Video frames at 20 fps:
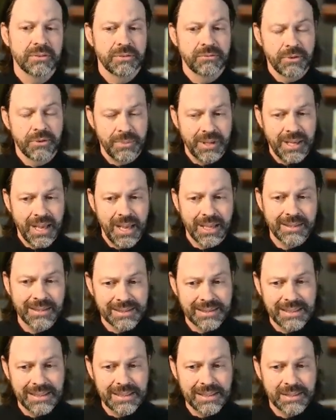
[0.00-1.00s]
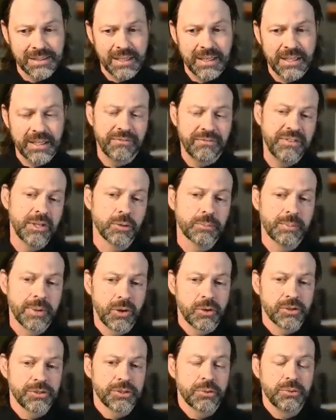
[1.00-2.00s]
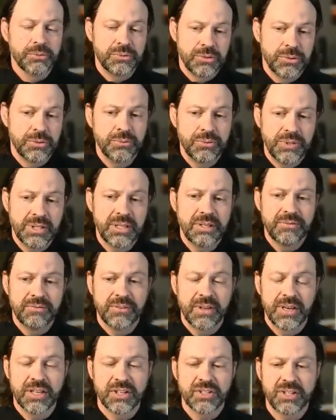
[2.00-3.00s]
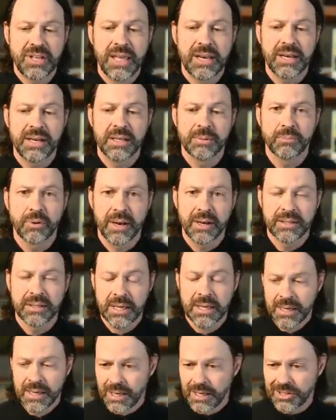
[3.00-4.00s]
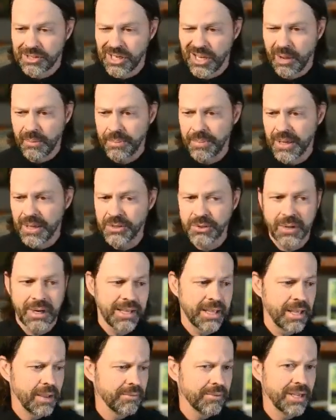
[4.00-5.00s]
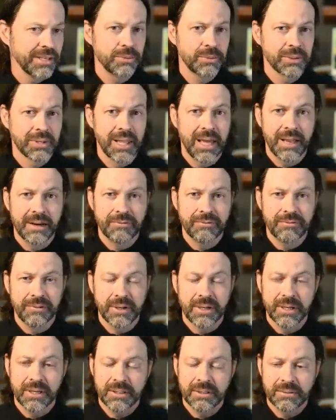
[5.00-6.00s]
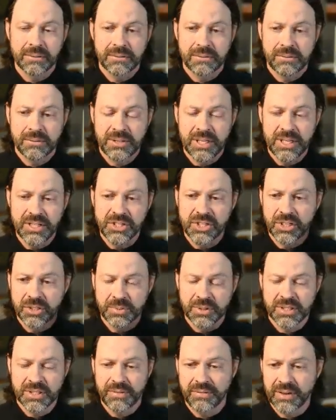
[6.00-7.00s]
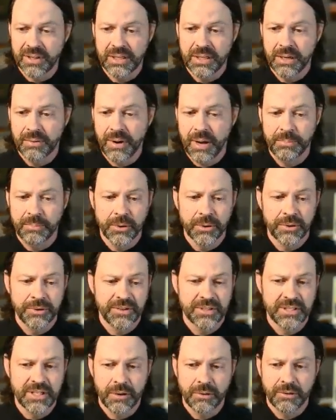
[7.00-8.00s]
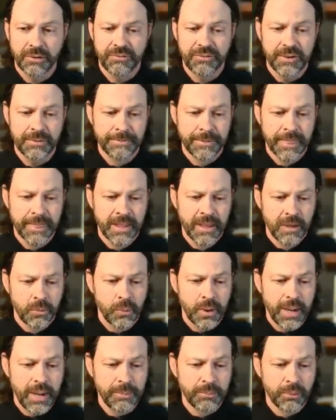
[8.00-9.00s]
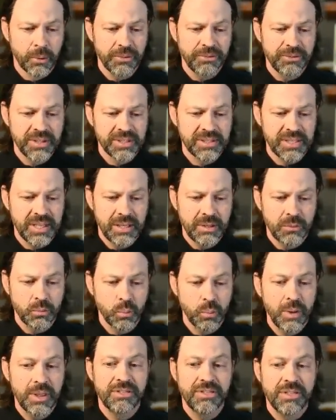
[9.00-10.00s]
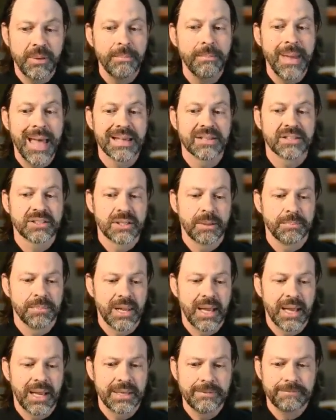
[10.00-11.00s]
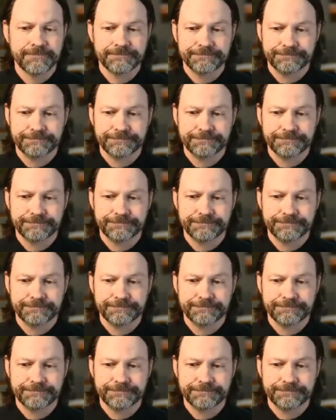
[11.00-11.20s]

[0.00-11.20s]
from behind the scenes and in the field, but also to the finished editing product, uh, check out my Patreon account. I do a lot of uh, teaching specifically around bird photography. When I brought this in with the mask applied,